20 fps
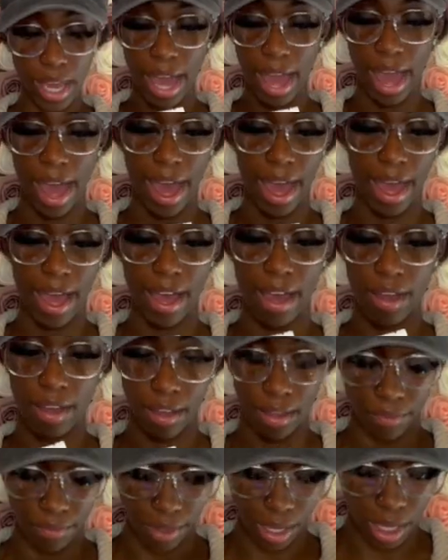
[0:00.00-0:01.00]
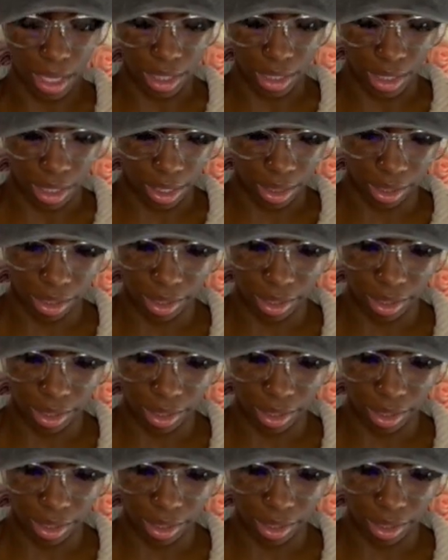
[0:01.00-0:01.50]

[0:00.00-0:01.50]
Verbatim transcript: have another